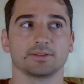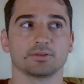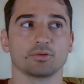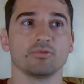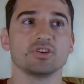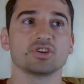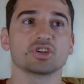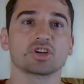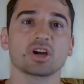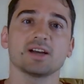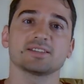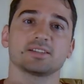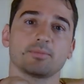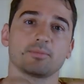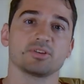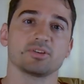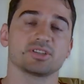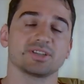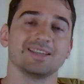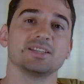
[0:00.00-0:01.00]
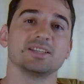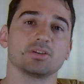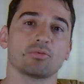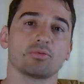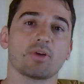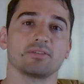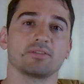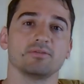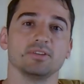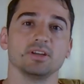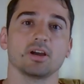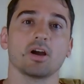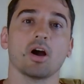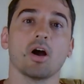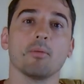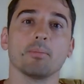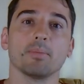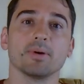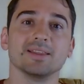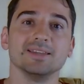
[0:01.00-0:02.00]
through which customers interact with the
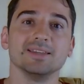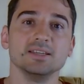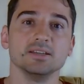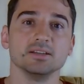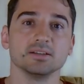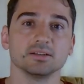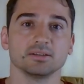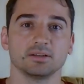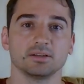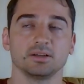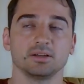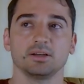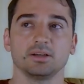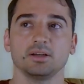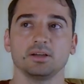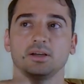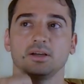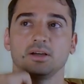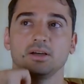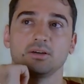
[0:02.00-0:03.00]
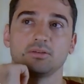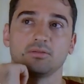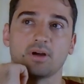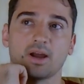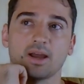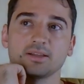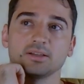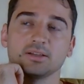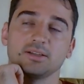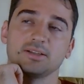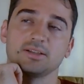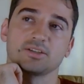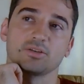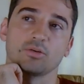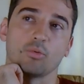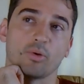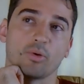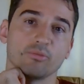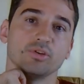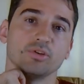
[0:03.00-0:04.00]
company, right?
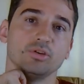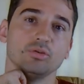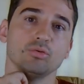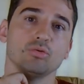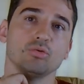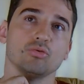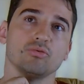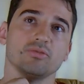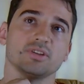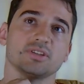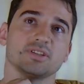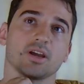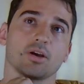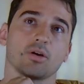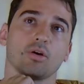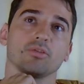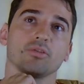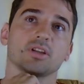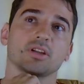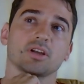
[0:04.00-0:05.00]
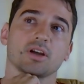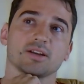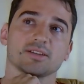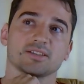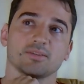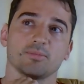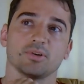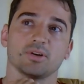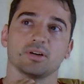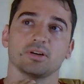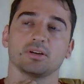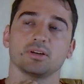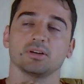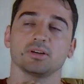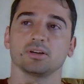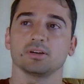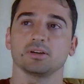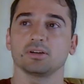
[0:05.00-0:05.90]
So what we do, we take all the customer